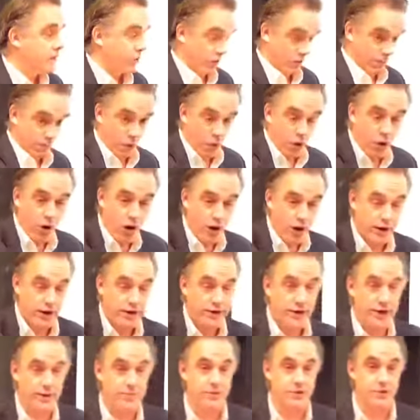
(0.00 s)
There are more
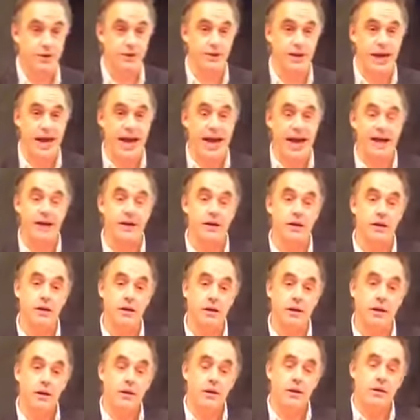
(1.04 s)
archetypes than that.
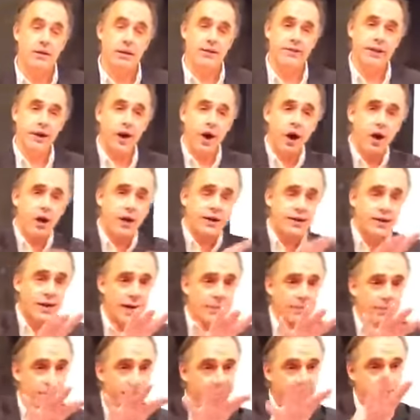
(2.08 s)
Like the
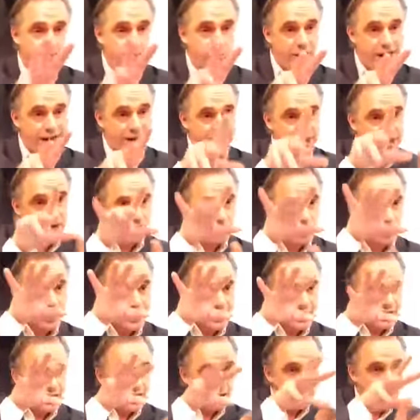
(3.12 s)
archetype of the
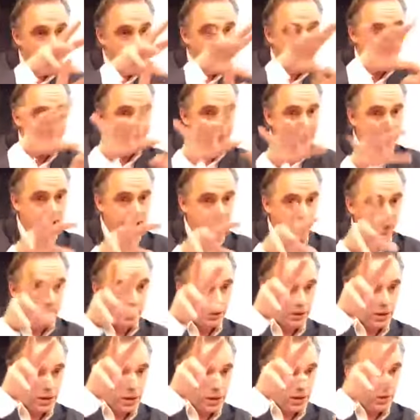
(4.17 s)
predatory
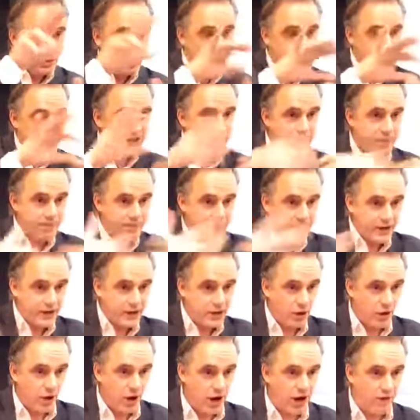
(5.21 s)
reptile with something
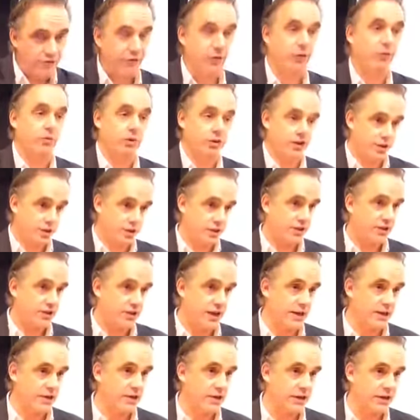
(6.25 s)
to offer, which is
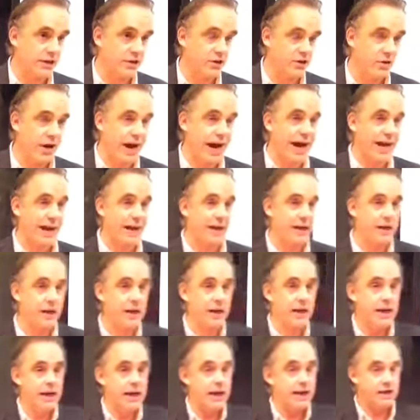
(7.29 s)
essentially a dragon,
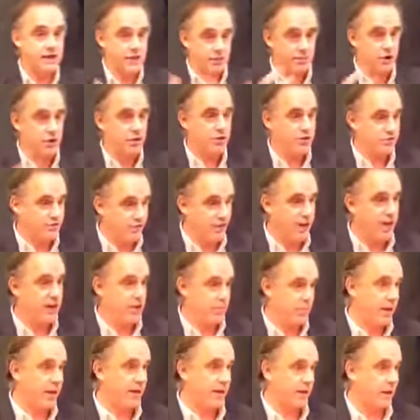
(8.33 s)
is the most
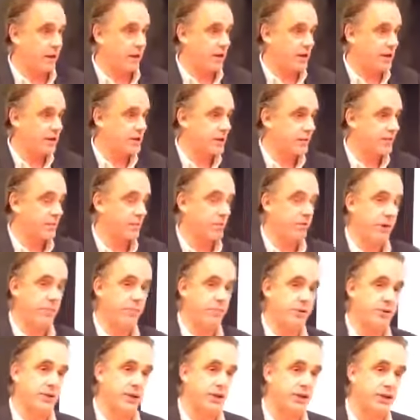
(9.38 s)
fundamental archetypal
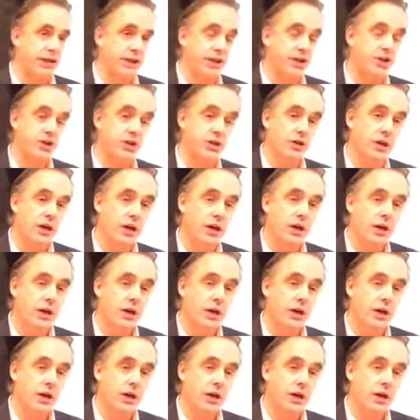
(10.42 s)
representation.